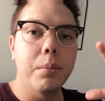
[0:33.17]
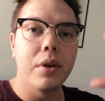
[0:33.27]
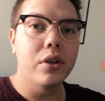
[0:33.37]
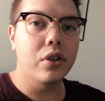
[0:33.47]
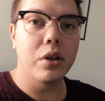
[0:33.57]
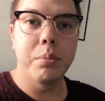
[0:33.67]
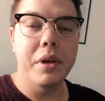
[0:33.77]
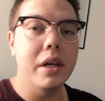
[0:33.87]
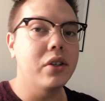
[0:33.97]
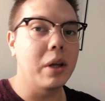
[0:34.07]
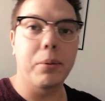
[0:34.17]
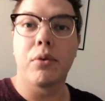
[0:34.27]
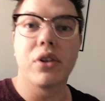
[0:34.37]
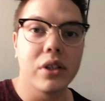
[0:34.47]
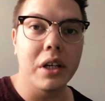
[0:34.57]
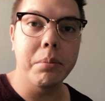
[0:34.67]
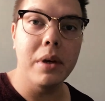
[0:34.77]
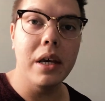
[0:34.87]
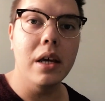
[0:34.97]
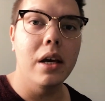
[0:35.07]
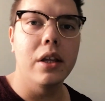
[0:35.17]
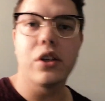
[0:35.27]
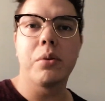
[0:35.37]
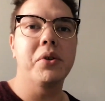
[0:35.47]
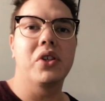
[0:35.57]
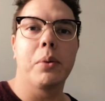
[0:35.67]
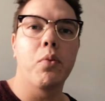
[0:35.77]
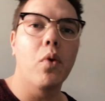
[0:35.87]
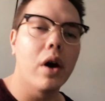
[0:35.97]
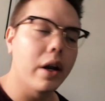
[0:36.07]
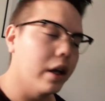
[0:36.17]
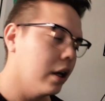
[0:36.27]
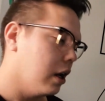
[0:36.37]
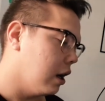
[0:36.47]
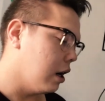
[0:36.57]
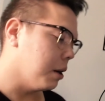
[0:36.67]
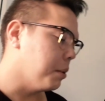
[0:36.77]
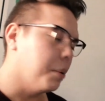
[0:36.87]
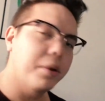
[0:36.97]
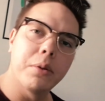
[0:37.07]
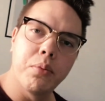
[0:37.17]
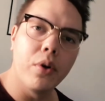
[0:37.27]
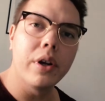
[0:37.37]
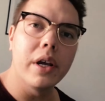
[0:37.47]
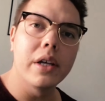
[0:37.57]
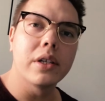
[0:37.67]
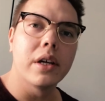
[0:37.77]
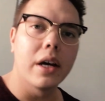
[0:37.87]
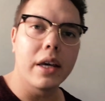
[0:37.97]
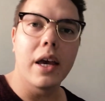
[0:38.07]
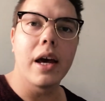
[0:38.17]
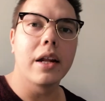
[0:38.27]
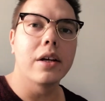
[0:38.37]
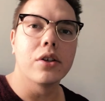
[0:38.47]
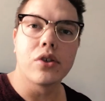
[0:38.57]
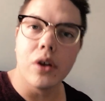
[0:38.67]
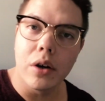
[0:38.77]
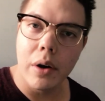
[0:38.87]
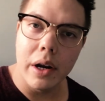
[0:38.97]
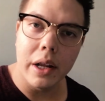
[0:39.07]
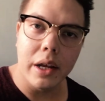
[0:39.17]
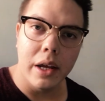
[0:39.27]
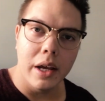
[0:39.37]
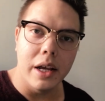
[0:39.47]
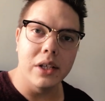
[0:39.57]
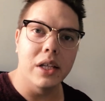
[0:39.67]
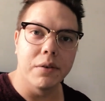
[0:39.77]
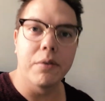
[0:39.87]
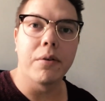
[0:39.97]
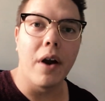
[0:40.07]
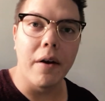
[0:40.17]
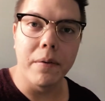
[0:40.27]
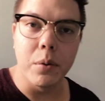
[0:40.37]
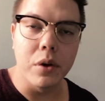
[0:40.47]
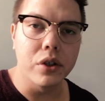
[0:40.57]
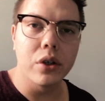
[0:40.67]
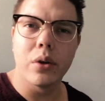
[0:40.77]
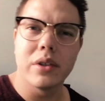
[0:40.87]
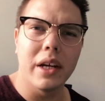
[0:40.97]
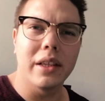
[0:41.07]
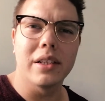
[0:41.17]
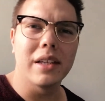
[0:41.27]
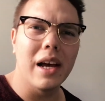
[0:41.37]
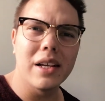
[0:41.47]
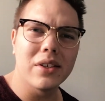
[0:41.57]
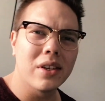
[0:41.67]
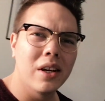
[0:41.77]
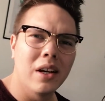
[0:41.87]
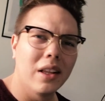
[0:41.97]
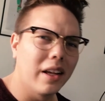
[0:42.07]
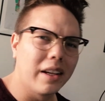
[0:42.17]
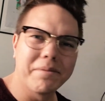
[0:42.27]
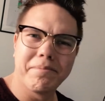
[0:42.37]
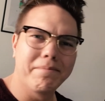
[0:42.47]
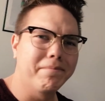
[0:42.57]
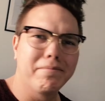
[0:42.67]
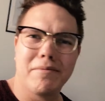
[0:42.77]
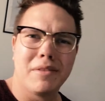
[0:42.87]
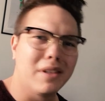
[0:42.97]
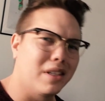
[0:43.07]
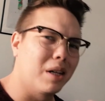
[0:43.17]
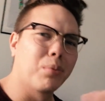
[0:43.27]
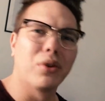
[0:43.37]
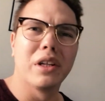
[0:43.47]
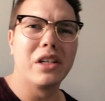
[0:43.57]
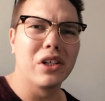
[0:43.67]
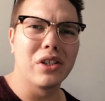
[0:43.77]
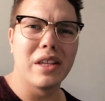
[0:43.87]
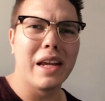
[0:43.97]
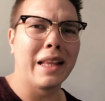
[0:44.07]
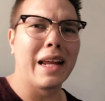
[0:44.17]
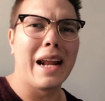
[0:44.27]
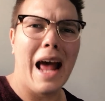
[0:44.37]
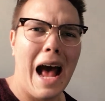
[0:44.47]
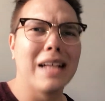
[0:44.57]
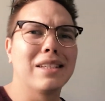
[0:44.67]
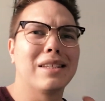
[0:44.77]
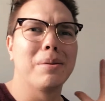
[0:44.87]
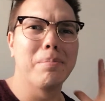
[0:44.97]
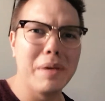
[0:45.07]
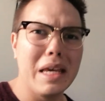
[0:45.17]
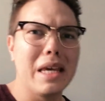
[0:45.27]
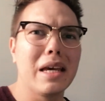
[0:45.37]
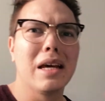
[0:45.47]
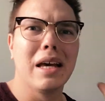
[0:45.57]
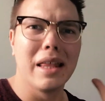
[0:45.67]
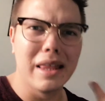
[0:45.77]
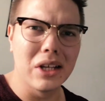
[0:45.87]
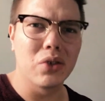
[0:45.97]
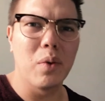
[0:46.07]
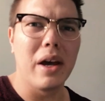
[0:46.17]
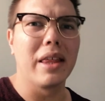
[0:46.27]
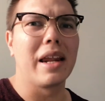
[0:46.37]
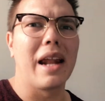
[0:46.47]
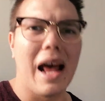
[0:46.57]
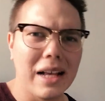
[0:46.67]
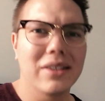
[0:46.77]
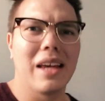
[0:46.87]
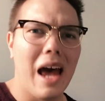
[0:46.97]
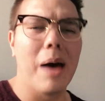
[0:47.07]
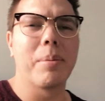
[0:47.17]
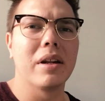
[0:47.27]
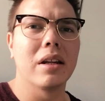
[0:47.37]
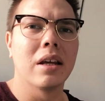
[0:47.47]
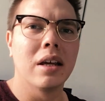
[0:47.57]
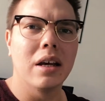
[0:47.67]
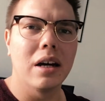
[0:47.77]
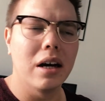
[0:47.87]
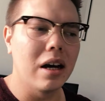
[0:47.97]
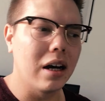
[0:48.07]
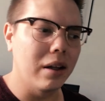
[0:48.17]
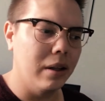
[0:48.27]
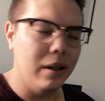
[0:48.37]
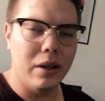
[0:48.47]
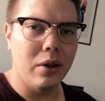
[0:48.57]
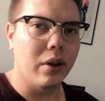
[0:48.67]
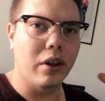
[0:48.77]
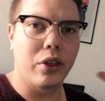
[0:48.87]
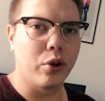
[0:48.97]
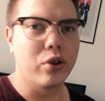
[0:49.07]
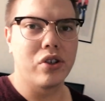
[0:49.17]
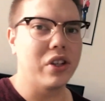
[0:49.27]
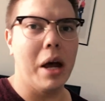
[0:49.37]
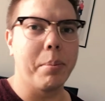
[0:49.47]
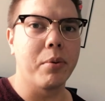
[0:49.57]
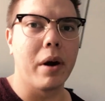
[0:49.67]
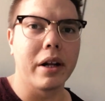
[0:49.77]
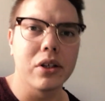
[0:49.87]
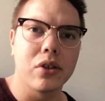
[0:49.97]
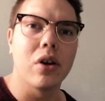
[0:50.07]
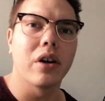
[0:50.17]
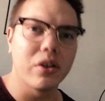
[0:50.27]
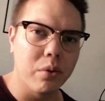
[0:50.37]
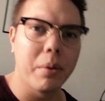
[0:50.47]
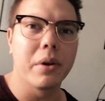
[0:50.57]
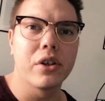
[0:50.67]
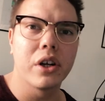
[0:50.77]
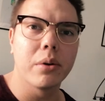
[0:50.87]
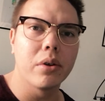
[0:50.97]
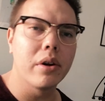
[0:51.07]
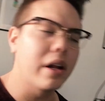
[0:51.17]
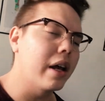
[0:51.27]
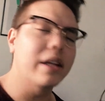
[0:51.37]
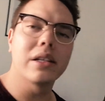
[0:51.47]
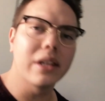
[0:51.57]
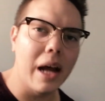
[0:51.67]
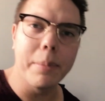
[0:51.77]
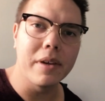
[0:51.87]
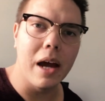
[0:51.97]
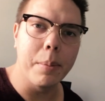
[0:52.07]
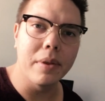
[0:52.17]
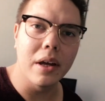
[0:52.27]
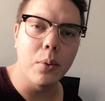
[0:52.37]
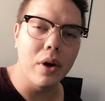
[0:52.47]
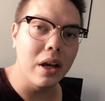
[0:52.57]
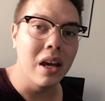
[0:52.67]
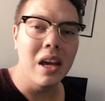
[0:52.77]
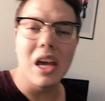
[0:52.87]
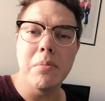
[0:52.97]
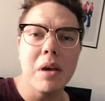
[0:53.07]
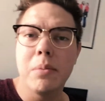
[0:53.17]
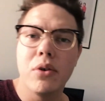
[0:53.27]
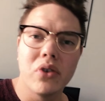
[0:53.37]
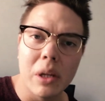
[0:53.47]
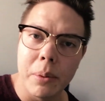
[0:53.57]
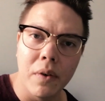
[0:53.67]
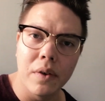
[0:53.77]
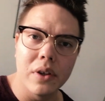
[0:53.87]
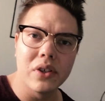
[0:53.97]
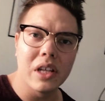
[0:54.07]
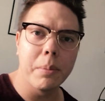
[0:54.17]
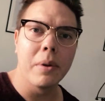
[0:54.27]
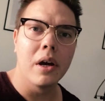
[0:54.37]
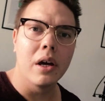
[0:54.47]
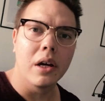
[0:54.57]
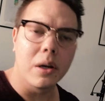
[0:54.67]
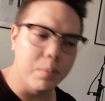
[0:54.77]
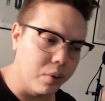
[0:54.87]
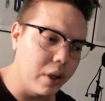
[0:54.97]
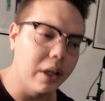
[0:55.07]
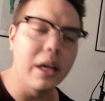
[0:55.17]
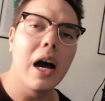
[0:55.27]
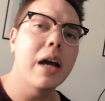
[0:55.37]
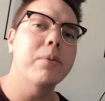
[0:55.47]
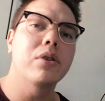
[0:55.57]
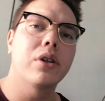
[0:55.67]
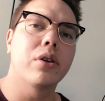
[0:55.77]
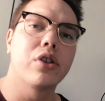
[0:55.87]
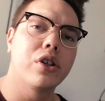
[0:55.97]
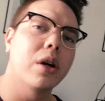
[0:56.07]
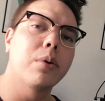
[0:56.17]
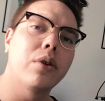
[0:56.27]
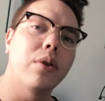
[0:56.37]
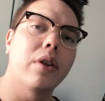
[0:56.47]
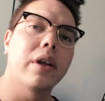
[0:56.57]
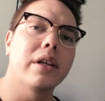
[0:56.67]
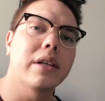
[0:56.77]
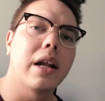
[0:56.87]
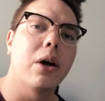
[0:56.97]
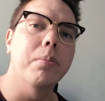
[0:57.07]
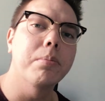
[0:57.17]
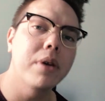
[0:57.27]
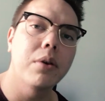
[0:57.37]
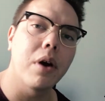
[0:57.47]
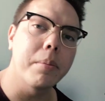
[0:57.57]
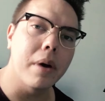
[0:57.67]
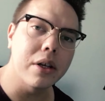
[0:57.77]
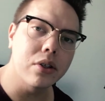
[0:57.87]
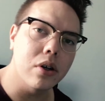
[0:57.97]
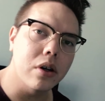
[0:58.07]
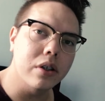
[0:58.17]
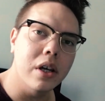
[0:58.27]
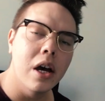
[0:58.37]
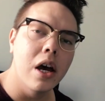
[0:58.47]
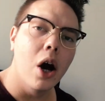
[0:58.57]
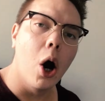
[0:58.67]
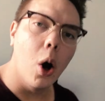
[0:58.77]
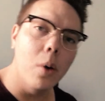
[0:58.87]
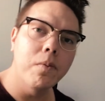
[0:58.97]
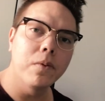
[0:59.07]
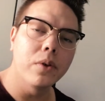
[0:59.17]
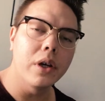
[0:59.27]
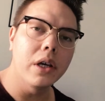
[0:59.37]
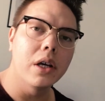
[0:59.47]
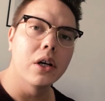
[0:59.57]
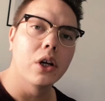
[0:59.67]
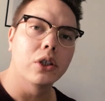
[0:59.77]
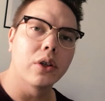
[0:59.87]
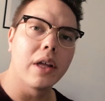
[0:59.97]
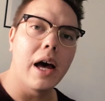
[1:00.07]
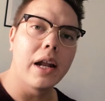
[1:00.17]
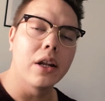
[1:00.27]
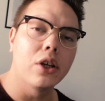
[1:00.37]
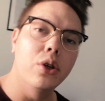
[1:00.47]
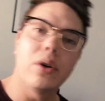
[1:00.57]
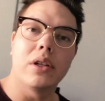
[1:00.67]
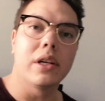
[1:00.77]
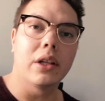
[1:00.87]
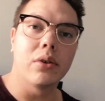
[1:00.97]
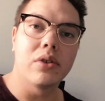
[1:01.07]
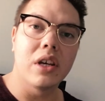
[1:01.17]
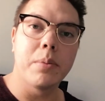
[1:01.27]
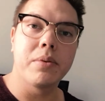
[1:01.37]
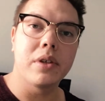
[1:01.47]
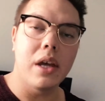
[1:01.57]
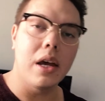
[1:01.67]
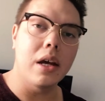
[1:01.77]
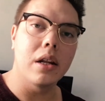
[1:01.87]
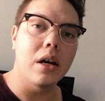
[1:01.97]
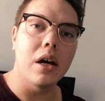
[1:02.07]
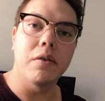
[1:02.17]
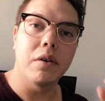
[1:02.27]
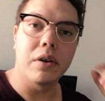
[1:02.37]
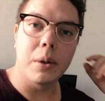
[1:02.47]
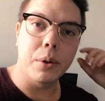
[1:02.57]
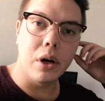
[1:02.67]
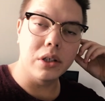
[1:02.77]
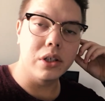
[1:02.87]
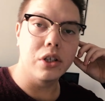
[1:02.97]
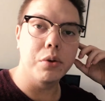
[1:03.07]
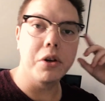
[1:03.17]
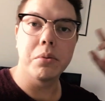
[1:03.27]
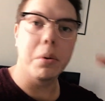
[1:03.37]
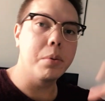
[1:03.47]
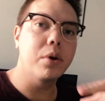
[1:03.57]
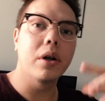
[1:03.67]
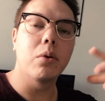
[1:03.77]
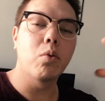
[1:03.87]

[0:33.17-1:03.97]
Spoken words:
This could be step 3, just like me. This could be step 1. But the point is, again, songwriting is different for everyone. So don't take this as like some religious thing that it has to be this way, that it has to happen. The third step in writing a song is what I'm going to share with you today. It doesn't have to happen that way. And maybe you step over this step completely. I am just here to share with you the things that help me write my songs, hopefully so that you can take those tips, and if you ever come across a situation where maybe you get